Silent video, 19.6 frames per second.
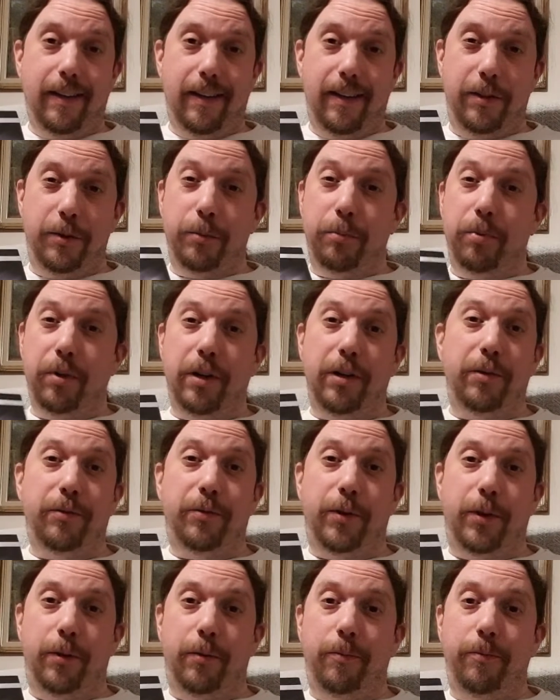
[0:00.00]
It's a brilliant
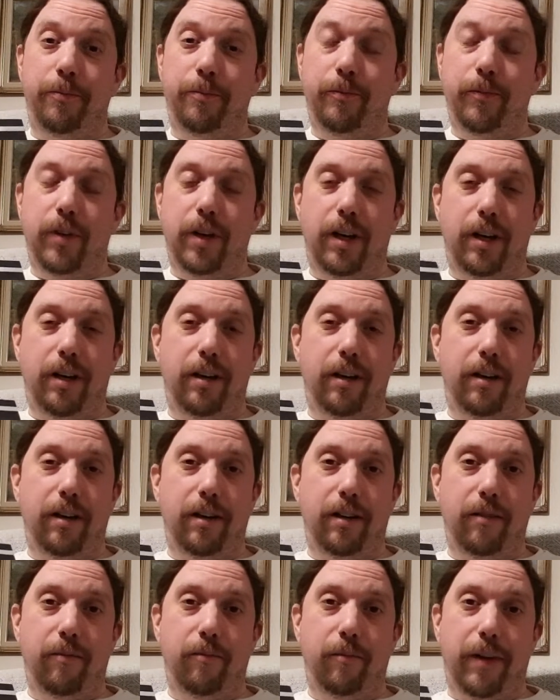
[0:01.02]
film.
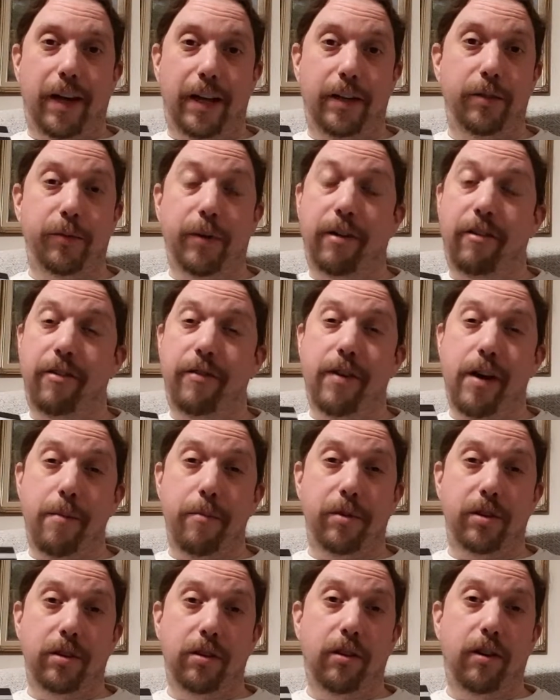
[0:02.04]
Has a very
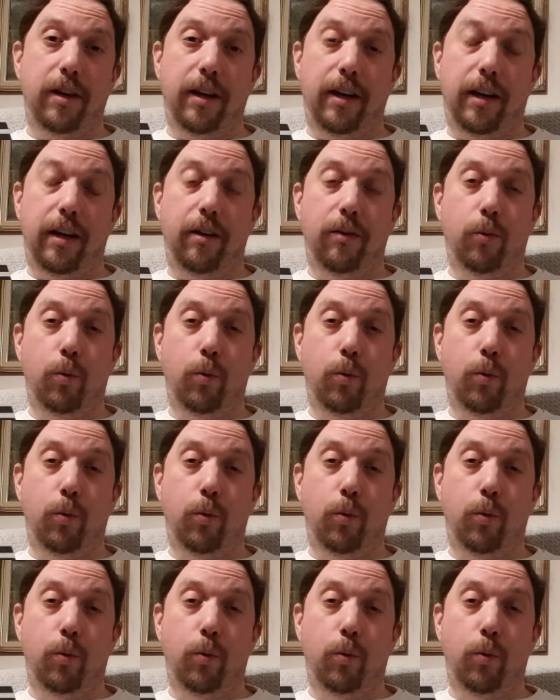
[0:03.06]
famous line in it,